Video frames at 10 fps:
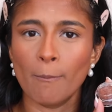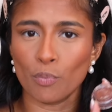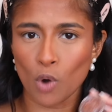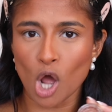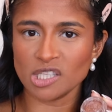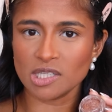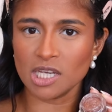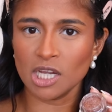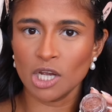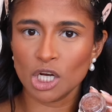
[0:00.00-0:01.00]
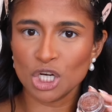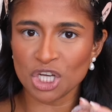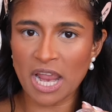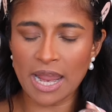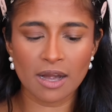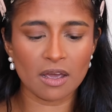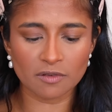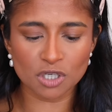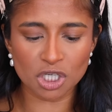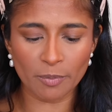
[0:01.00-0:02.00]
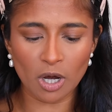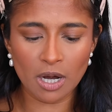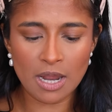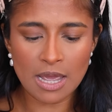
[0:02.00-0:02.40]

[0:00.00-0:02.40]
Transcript: bronzy shade of shimmer,